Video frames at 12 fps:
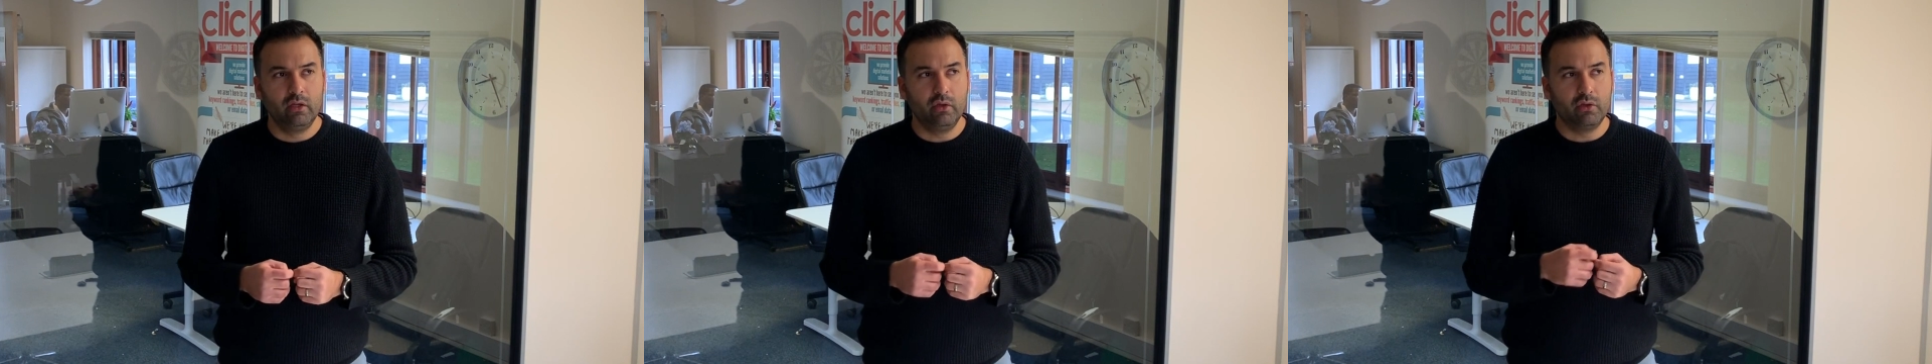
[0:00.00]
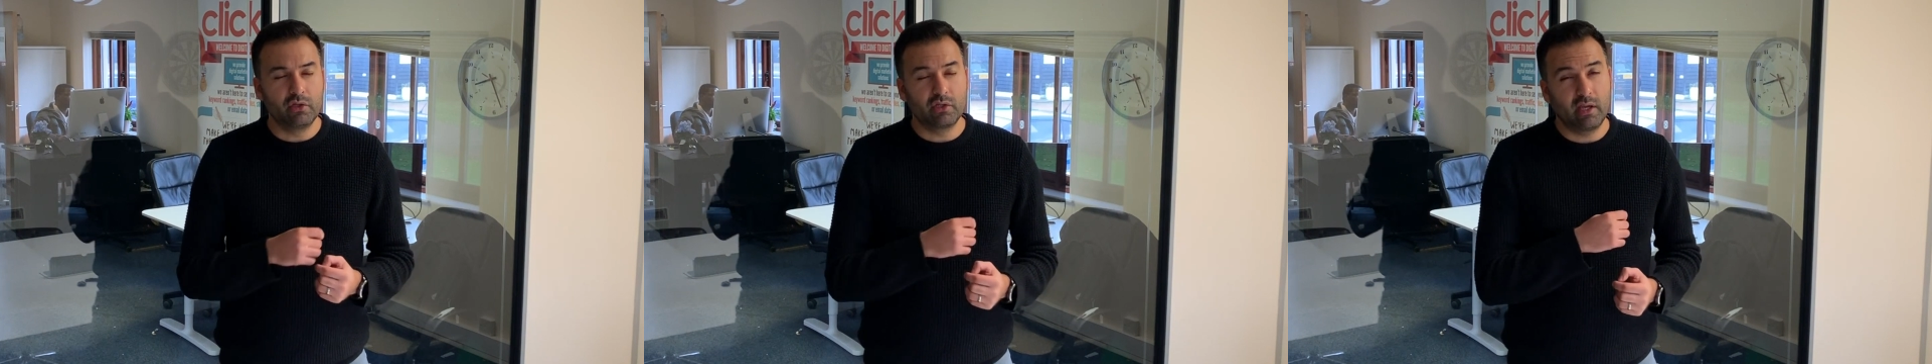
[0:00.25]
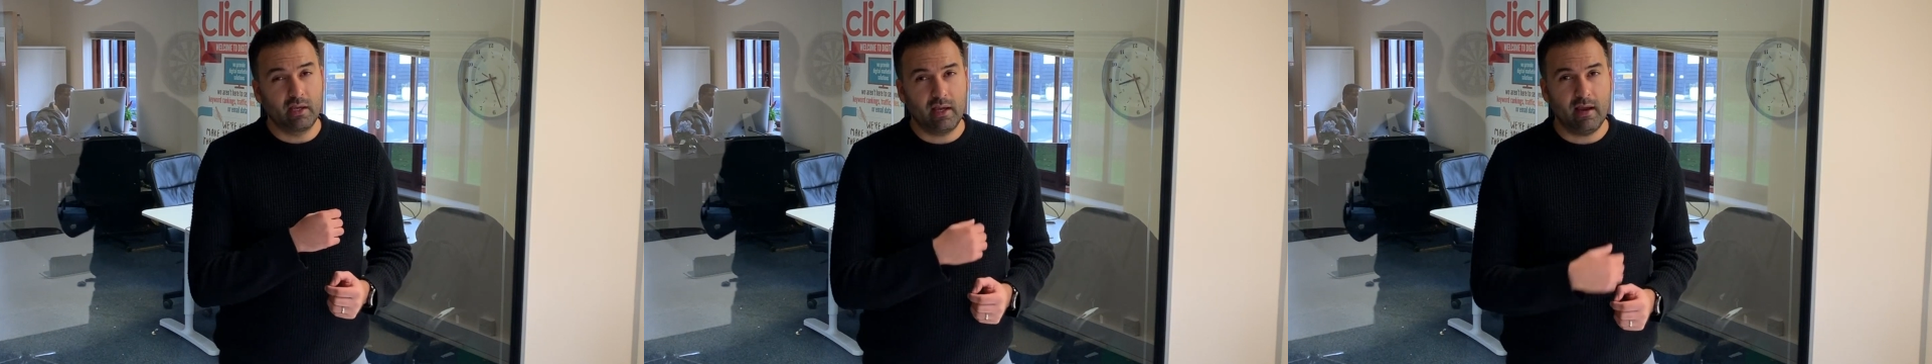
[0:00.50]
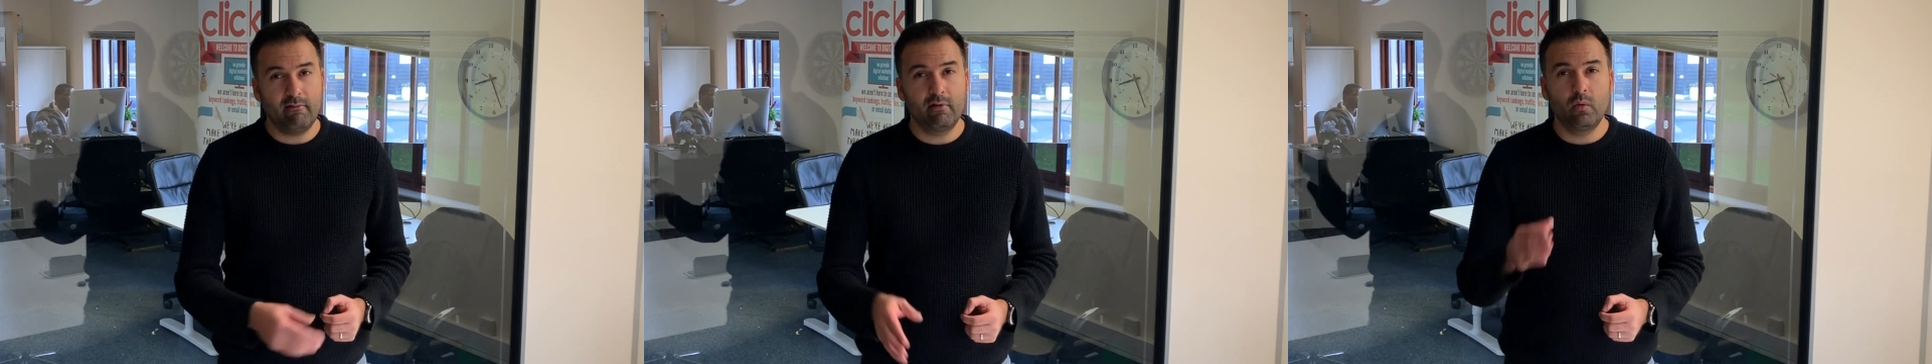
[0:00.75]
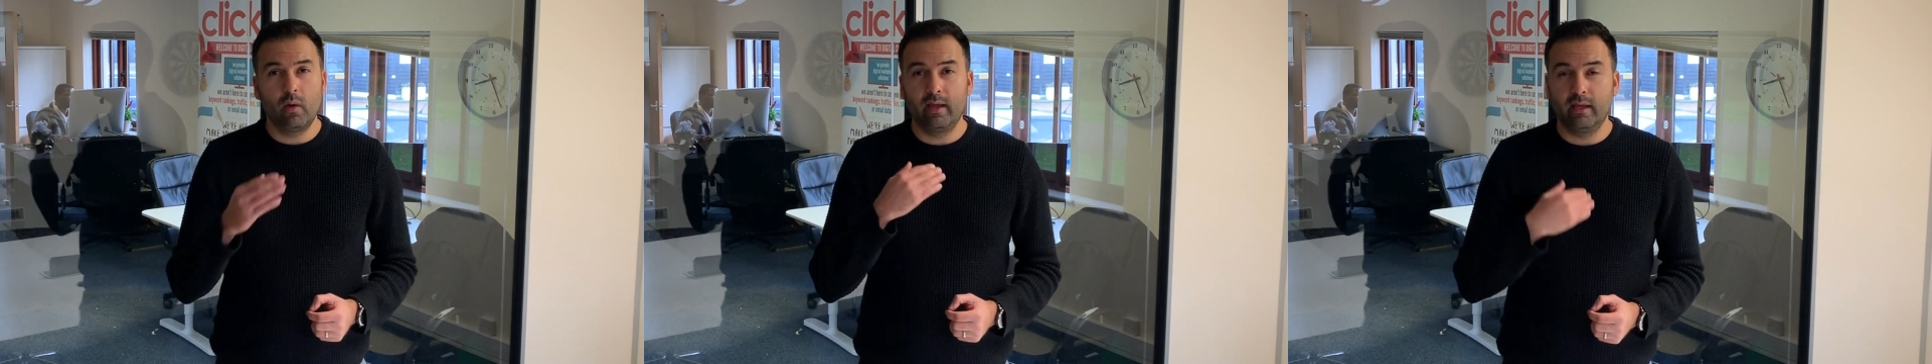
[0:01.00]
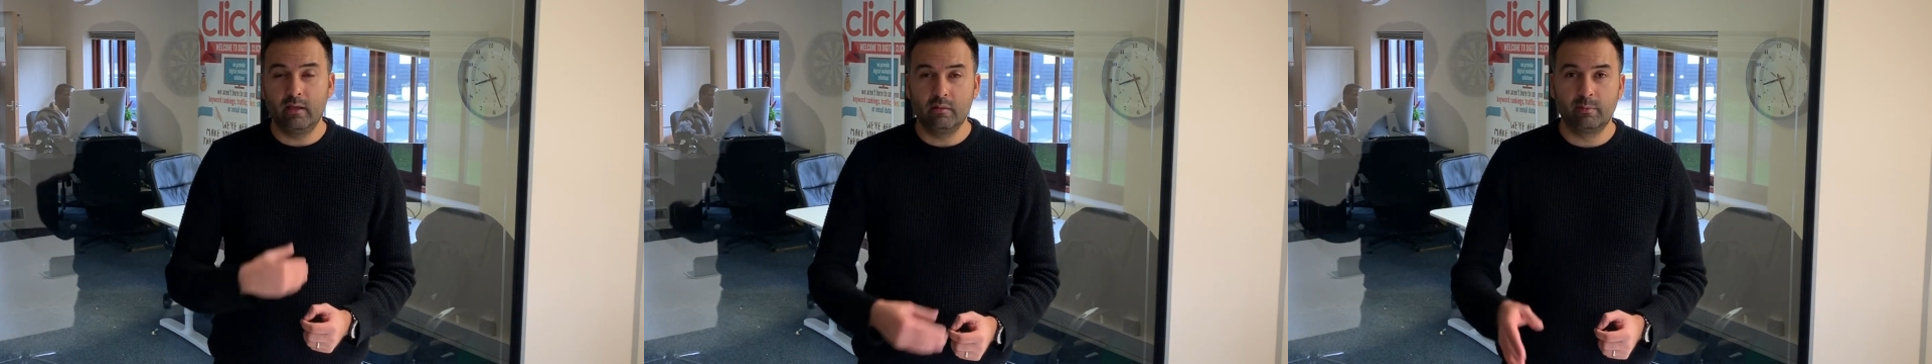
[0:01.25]
you can just get carried away and
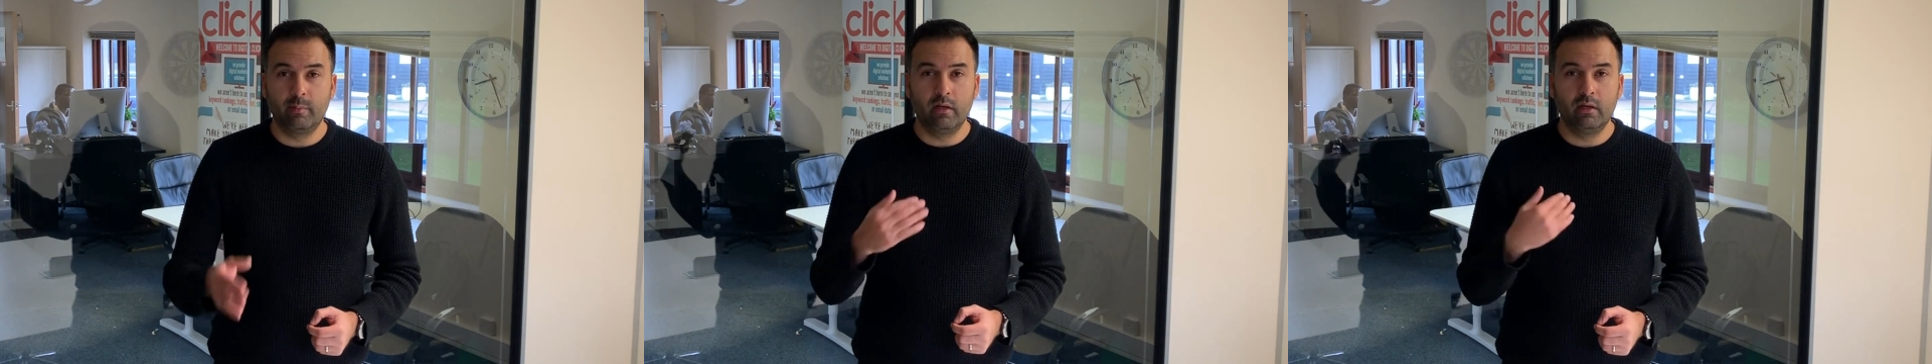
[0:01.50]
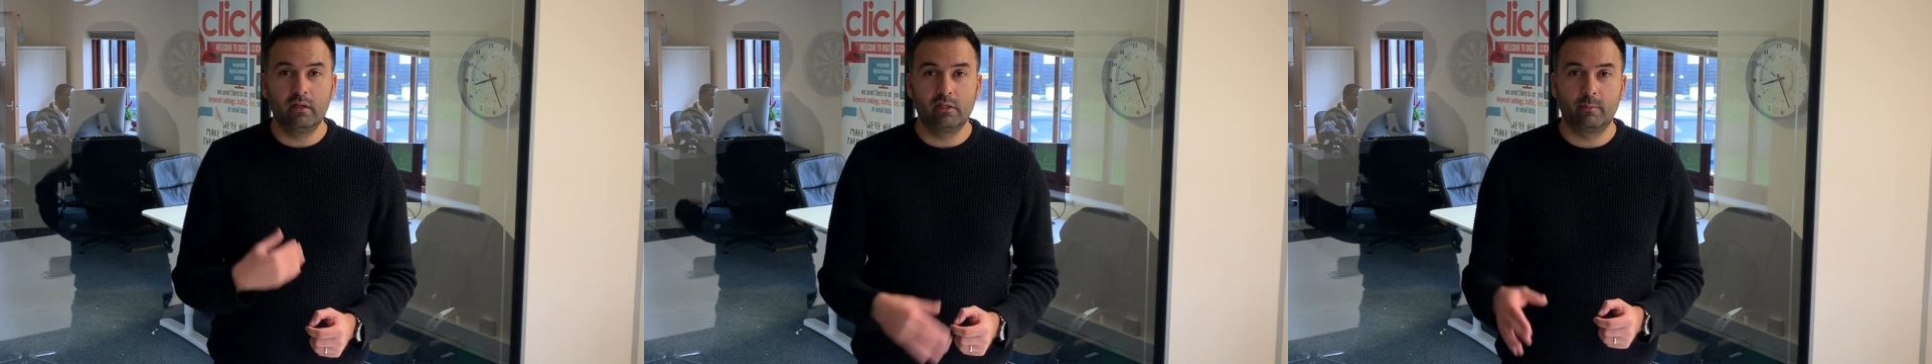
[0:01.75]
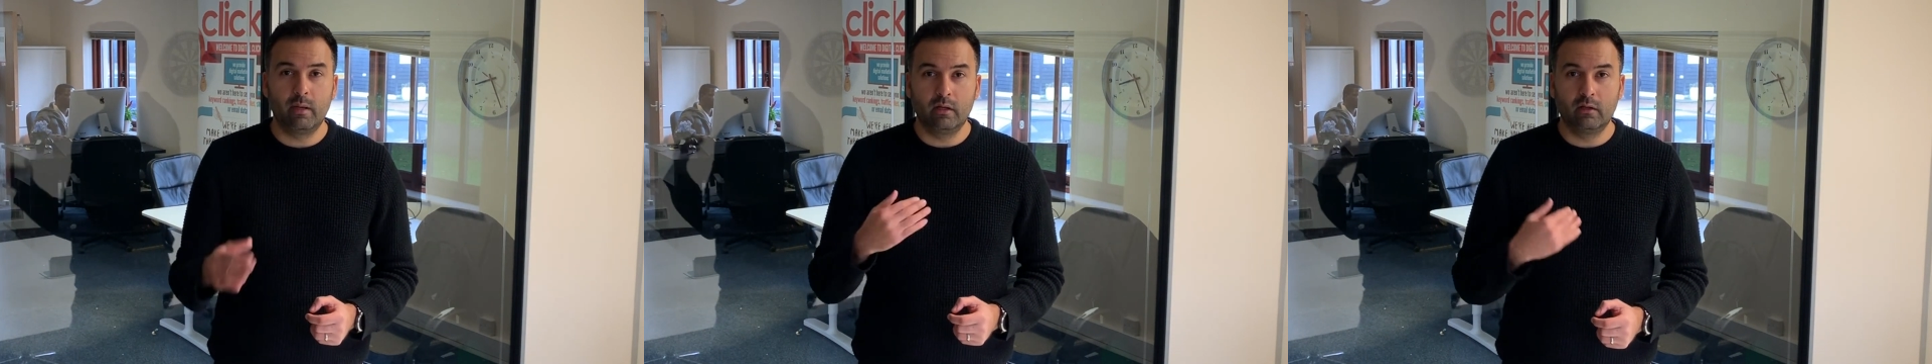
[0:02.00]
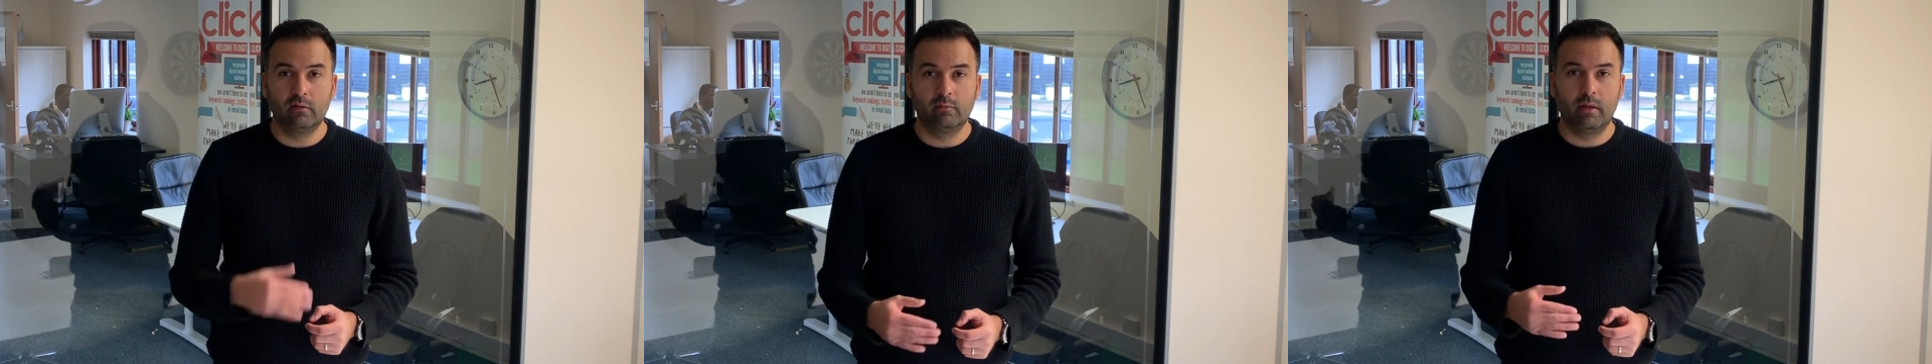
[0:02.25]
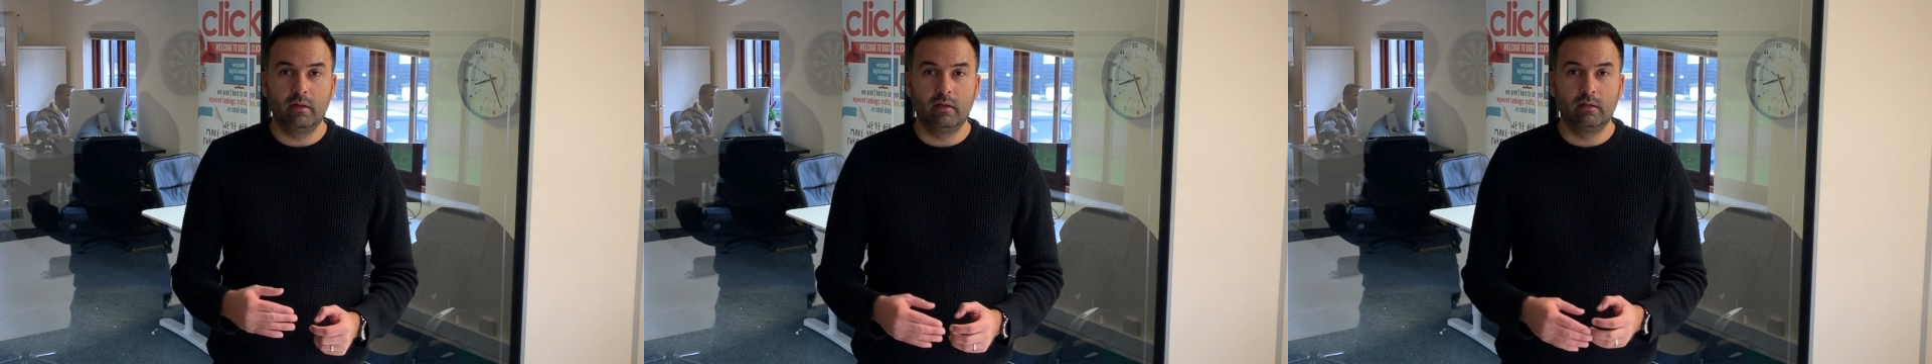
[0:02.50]
keep spending and spending and spending.